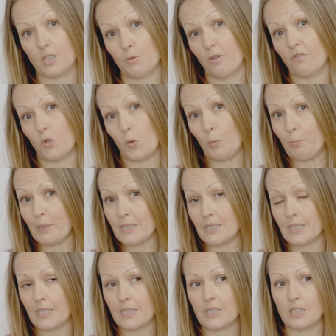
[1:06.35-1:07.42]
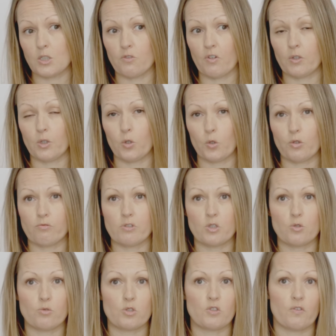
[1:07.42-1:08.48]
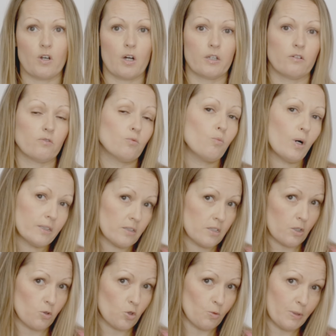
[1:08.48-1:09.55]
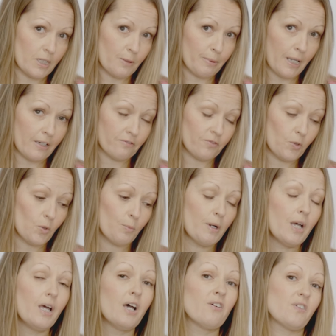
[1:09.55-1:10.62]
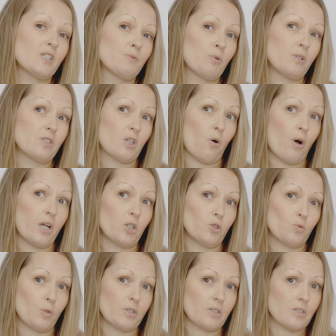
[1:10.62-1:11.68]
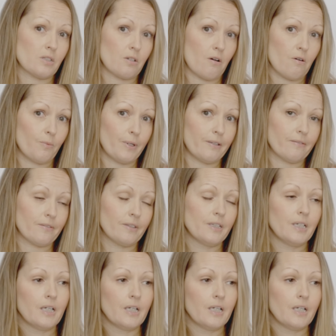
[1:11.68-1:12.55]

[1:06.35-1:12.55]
So if you're a business and you've only got the resource for kind of one social media platform, Facebook is quite a good one to start with.